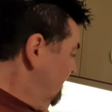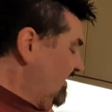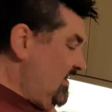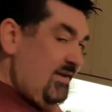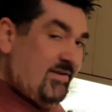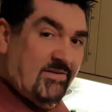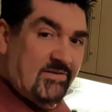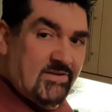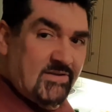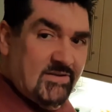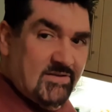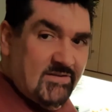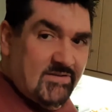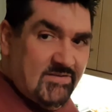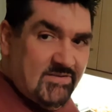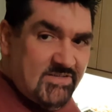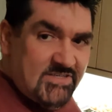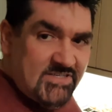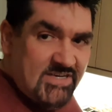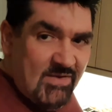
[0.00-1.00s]
Hang on,
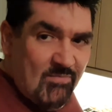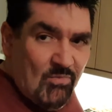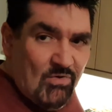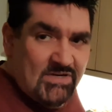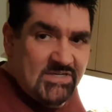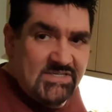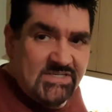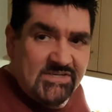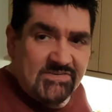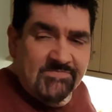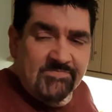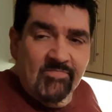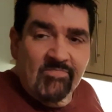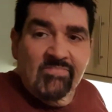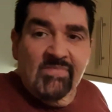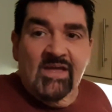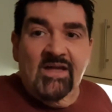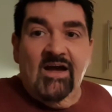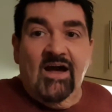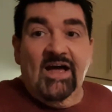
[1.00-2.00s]
step 1 still.
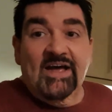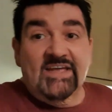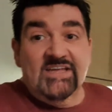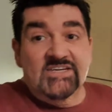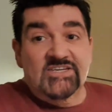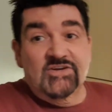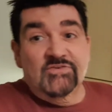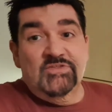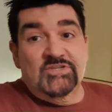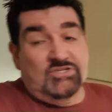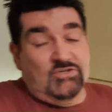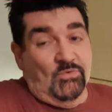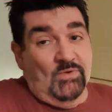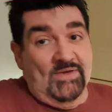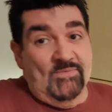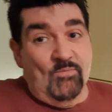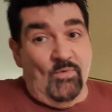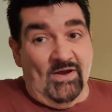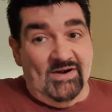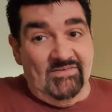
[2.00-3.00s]
I can do this all
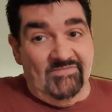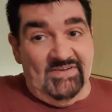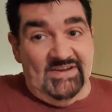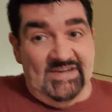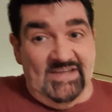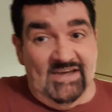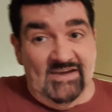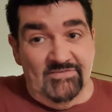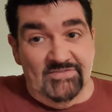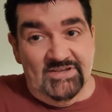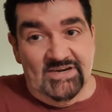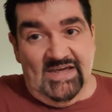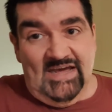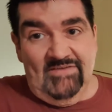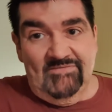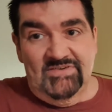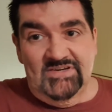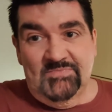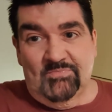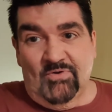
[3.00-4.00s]
in one video than
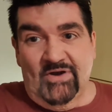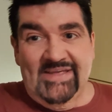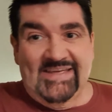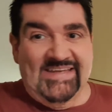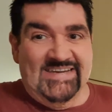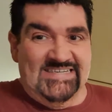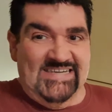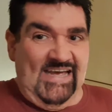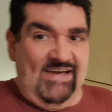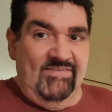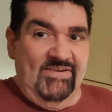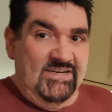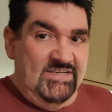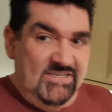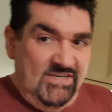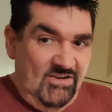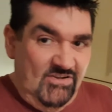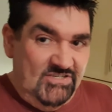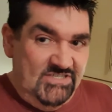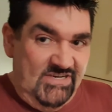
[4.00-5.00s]
having to break it down into
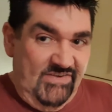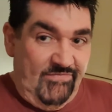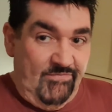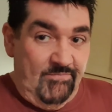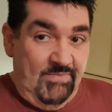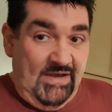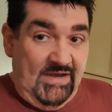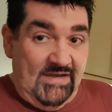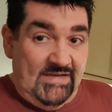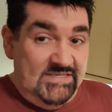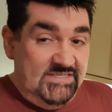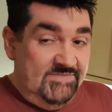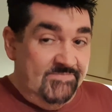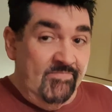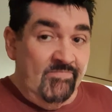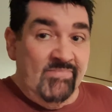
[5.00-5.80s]
lots of different parts.